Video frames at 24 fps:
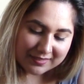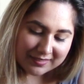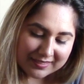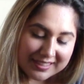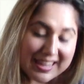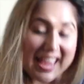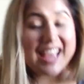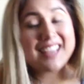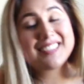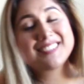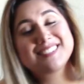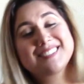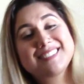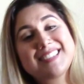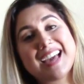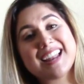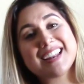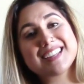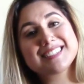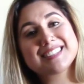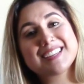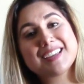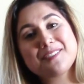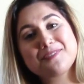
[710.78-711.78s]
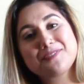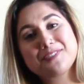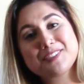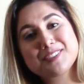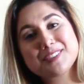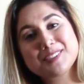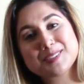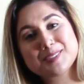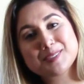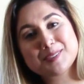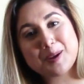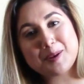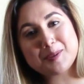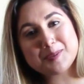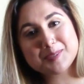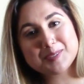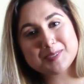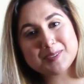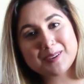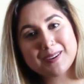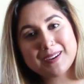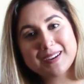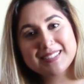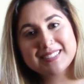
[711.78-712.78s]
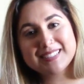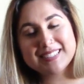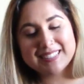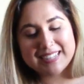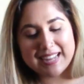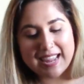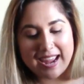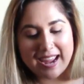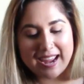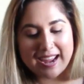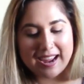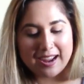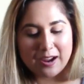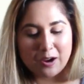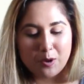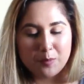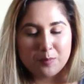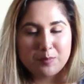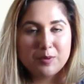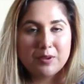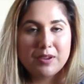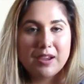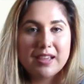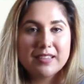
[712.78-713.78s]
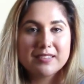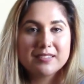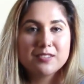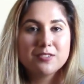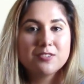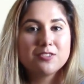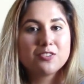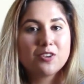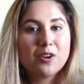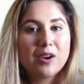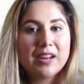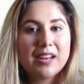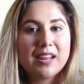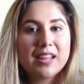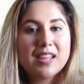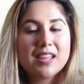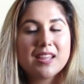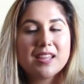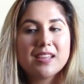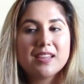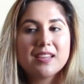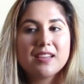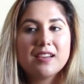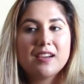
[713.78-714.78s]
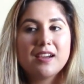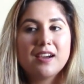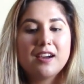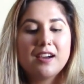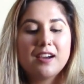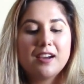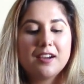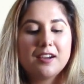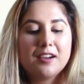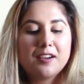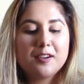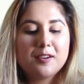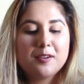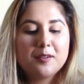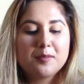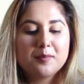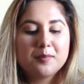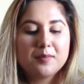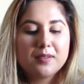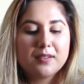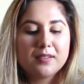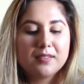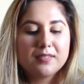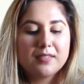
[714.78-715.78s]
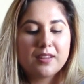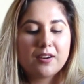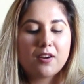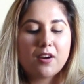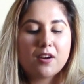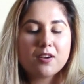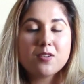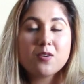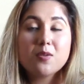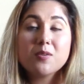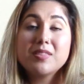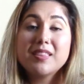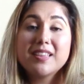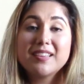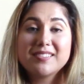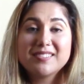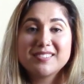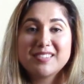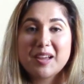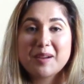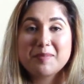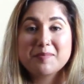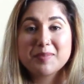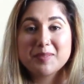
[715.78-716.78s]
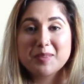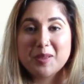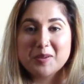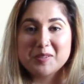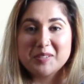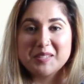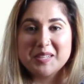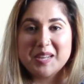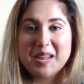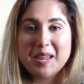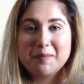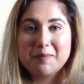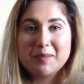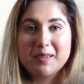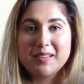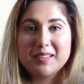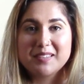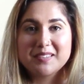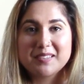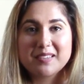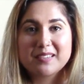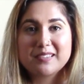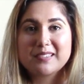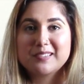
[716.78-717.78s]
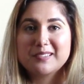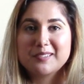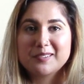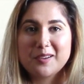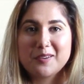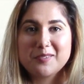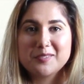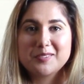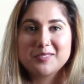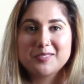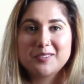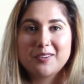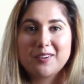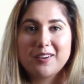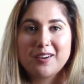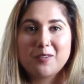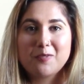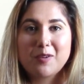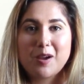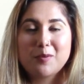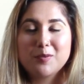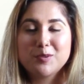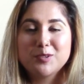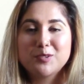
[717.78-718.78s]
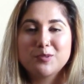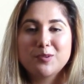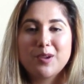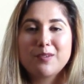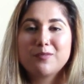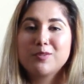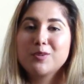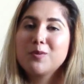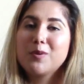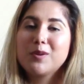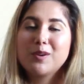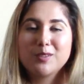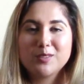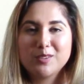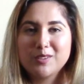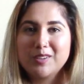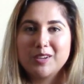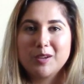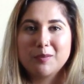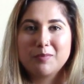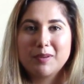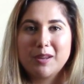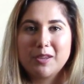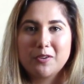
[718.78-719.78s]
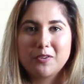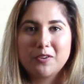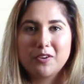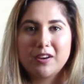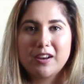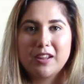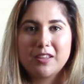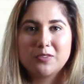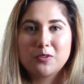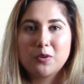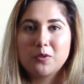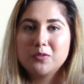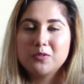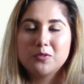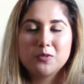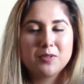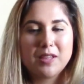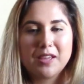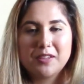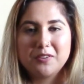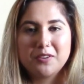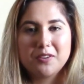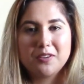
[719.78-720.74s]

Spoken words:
yes, that is it for this ghost story today. I hope you guys enjoyed it. There are no links down below today because this is a ghost story. Why would you ever want to look up La Llorona? Don't do that